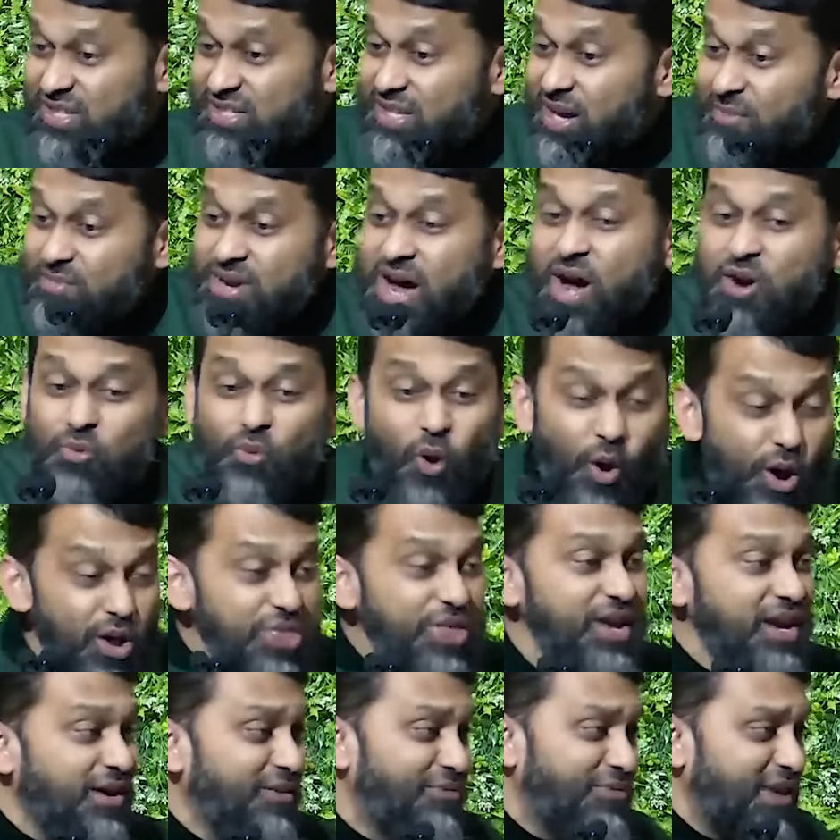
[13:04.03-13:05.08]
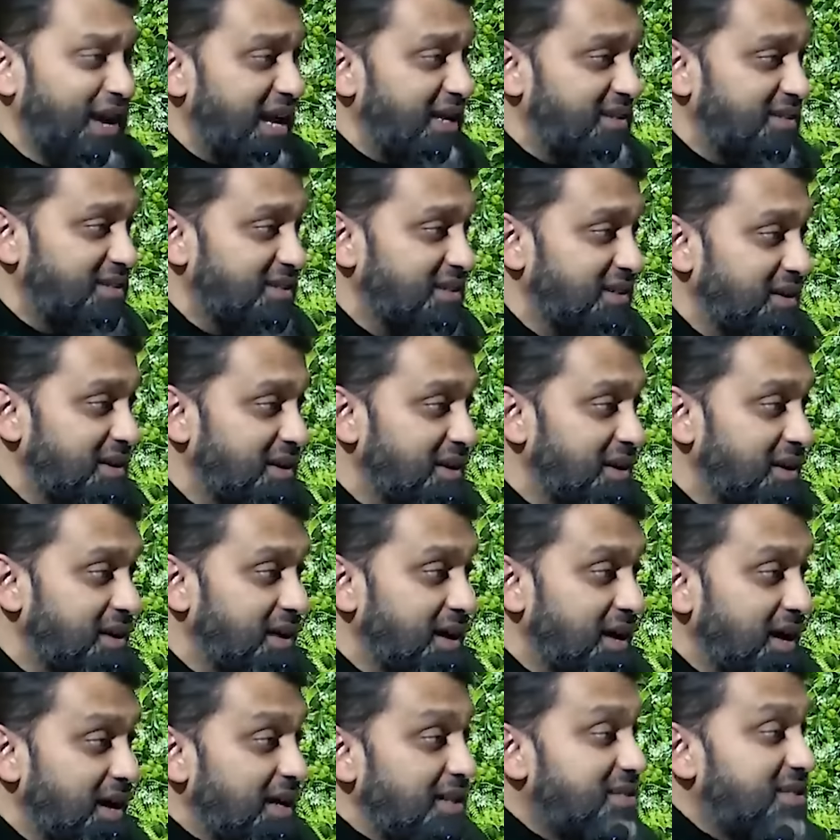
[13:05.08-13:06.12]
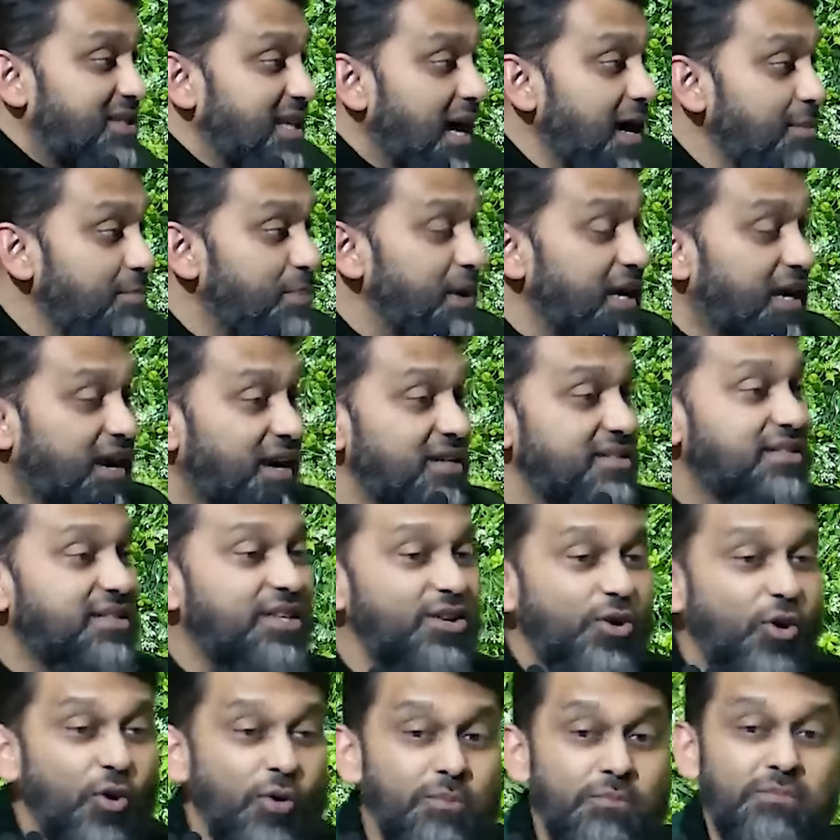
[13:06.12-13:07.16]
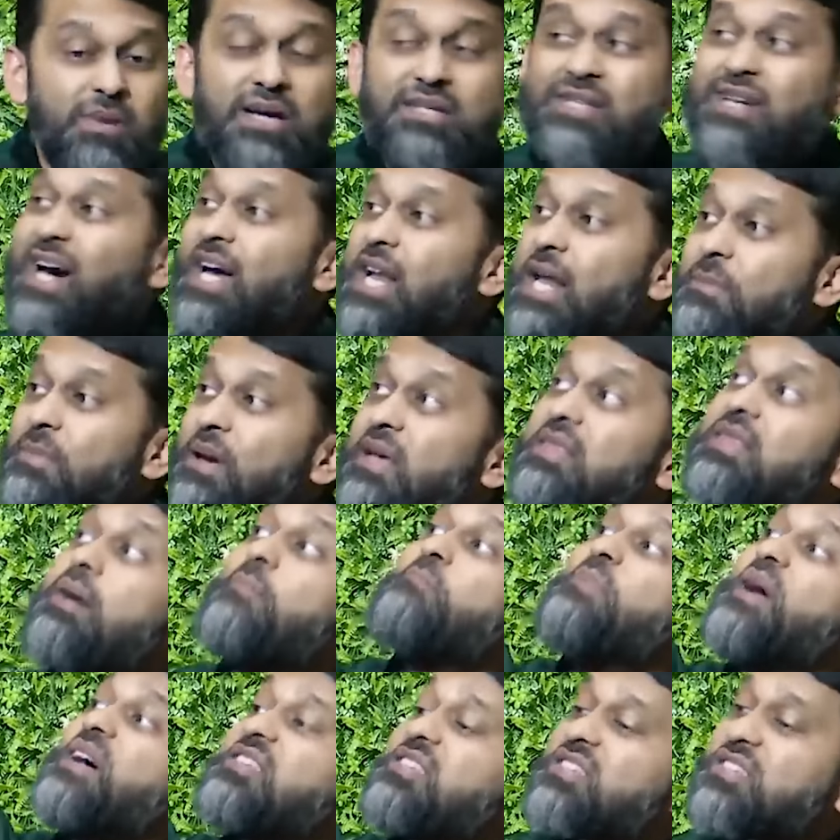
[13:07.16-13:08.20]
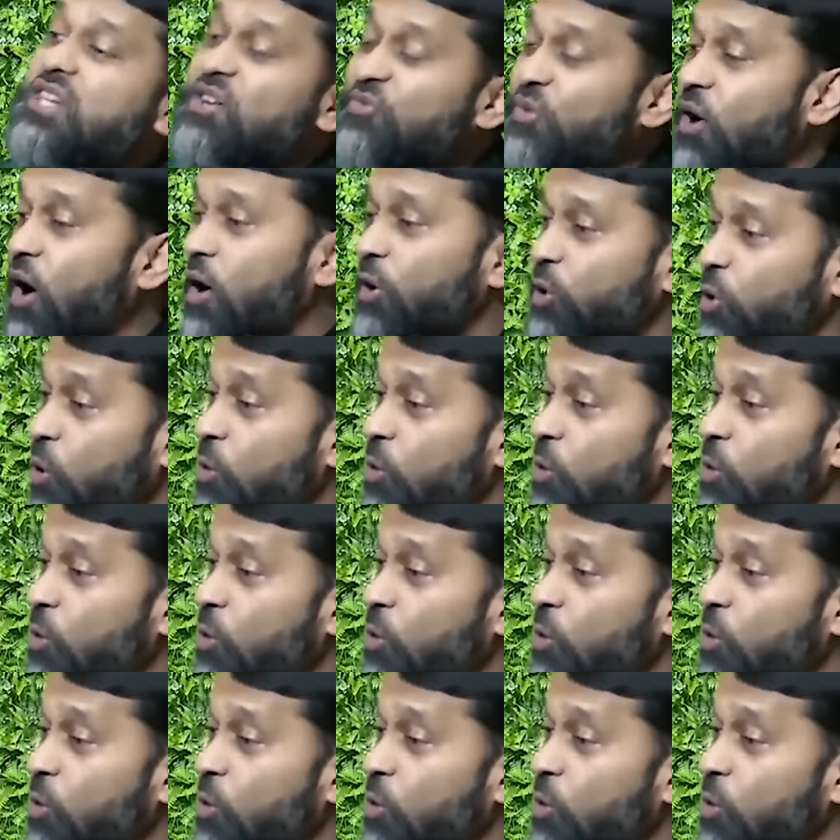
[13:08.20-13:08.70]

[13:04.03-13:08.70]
I'm not worthy of that. It's not because the ummah is going to be the best of all